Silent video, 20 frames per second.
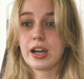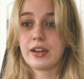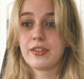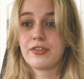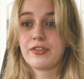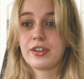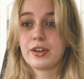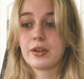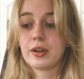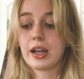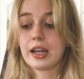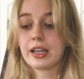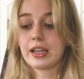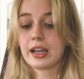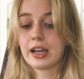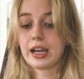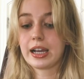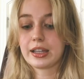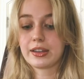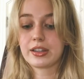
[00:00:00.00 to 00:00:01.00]
I feel
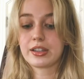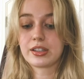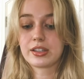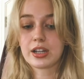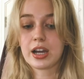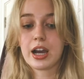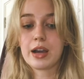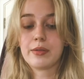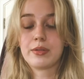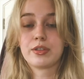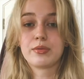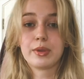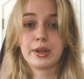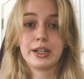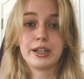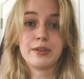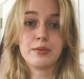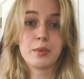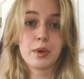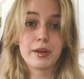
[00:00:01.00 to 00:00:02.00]
like at the start I was
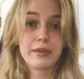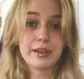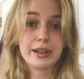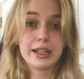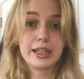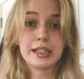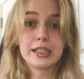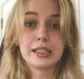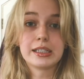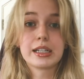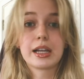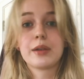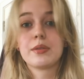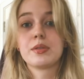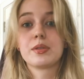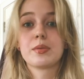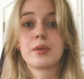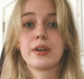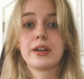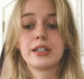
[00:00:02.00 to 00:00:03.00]
really worried. I
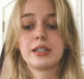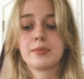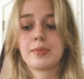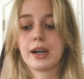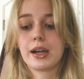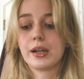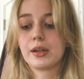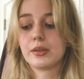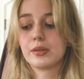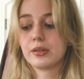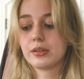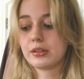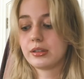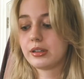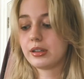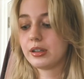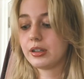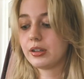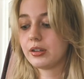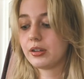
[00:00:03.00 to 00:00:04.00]
was worried about
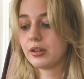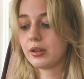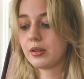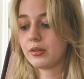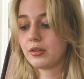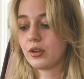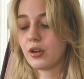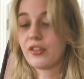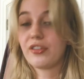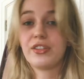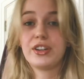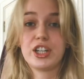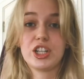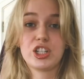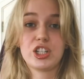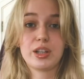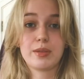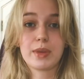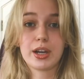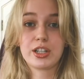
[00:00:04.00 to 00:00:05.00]
not
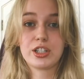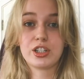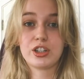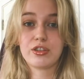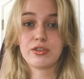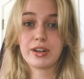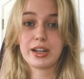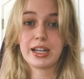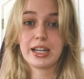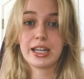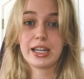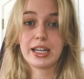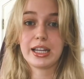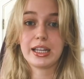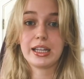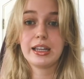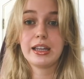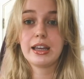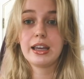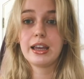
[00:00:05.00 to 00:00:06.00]
finishing my
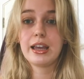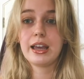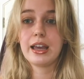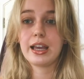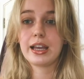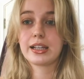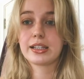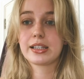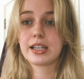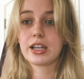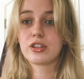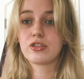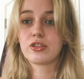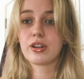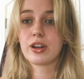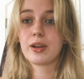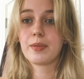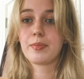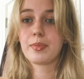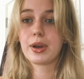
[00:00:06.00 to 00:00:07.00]
degree,
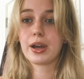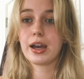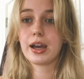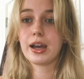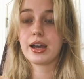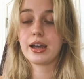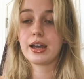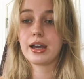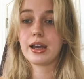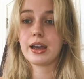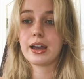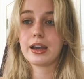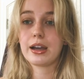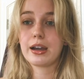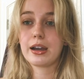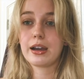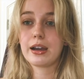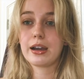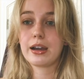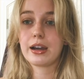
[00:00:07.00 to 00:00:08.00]
etc. But
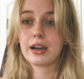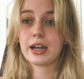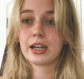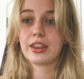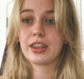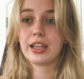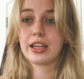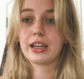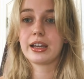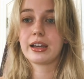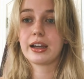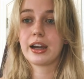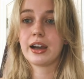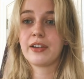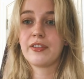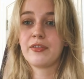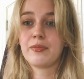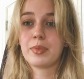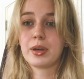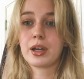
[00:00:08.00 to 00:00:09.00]
I think
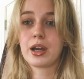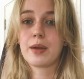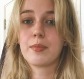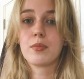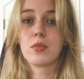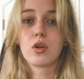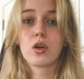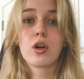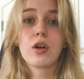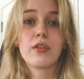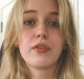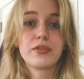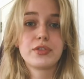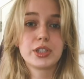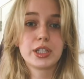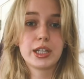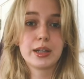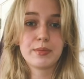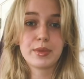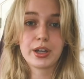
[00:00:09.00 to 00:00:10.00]
I've become more
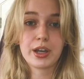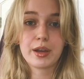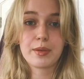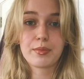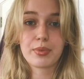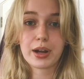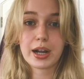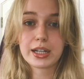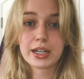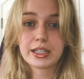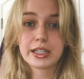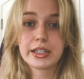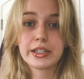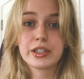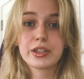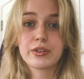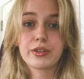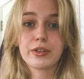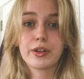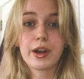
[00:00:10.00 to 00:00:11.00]
confident in my own
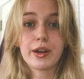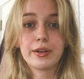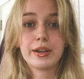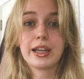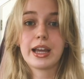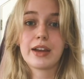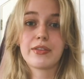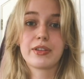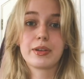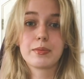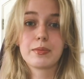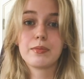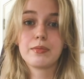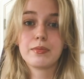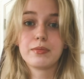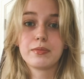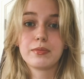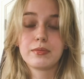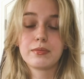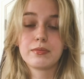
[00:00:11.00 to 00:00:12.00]
practice through only having
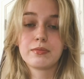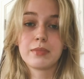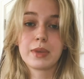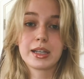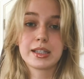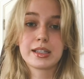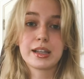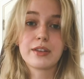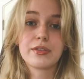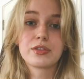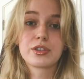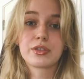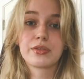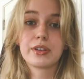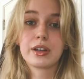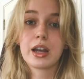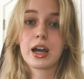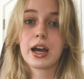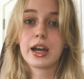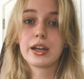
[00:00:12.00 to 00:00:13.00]
myself to
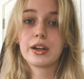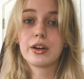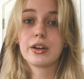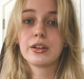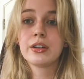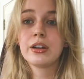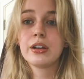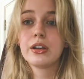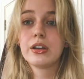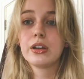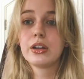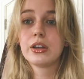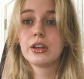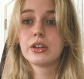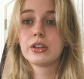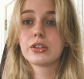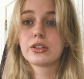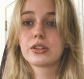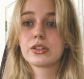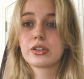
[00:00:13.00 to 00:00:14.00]
rely on.
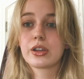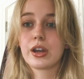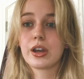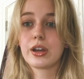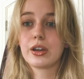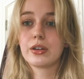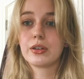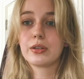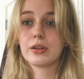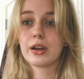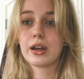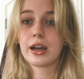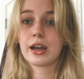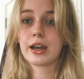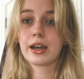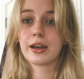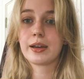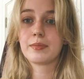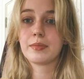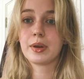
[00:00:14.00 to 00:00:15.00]
So
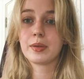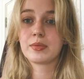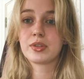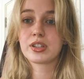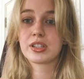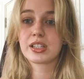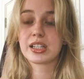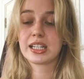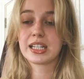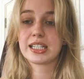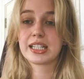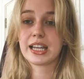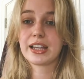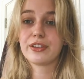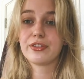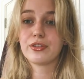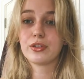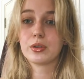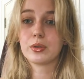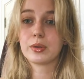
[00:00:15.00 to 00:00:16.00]
I'm just going to
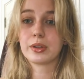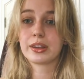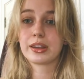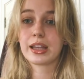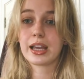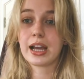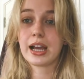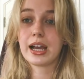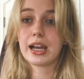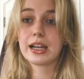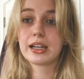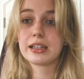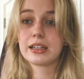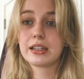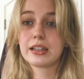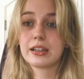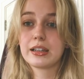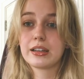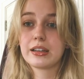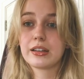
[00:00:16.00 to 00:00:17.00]
take forward that.
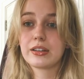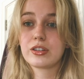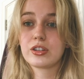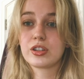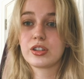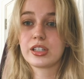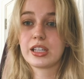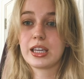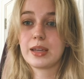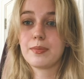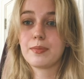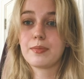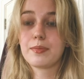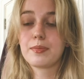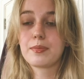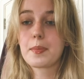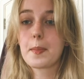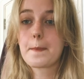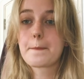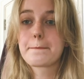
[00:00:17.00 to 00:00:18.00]
Just keep
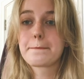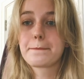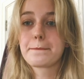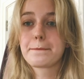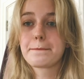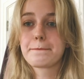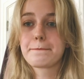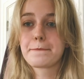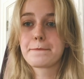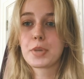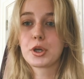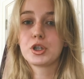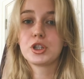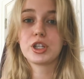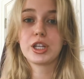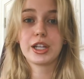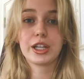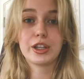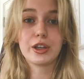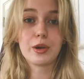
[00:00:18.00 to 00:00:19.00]

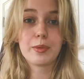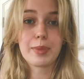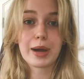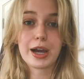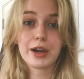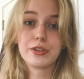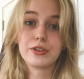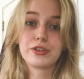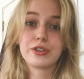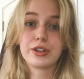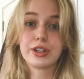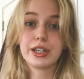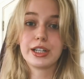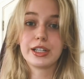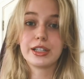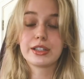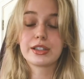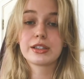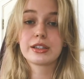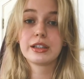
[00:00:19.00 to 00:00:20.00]
pushing your
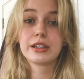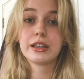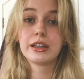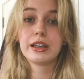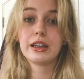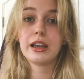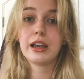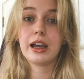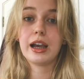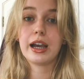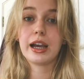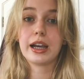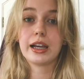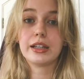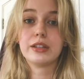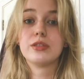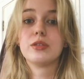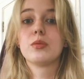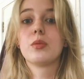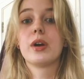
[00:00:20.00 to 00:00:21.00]
boundaries
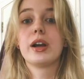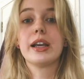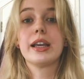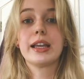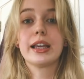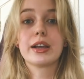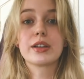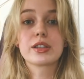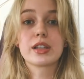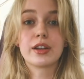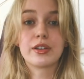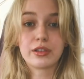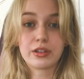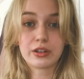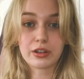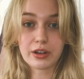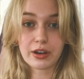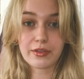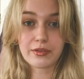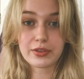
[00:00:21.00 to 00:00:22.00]
and working outside of
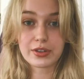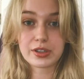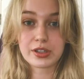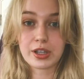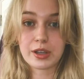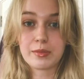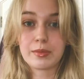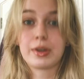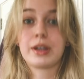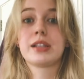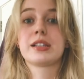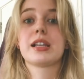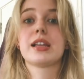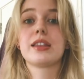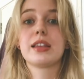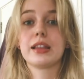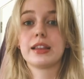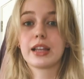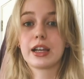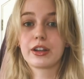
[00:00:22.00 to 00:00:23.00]
your comfort zone, because I
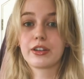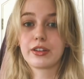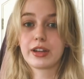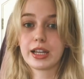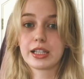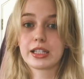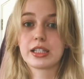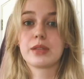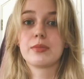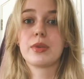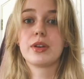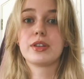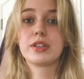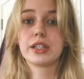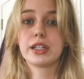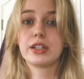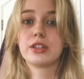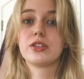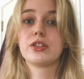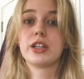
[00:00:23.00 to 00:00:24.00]
think that creates the
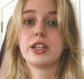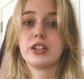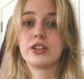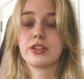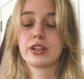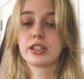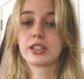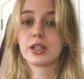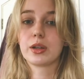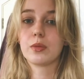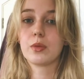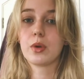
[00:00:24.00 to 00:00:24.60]
most interesting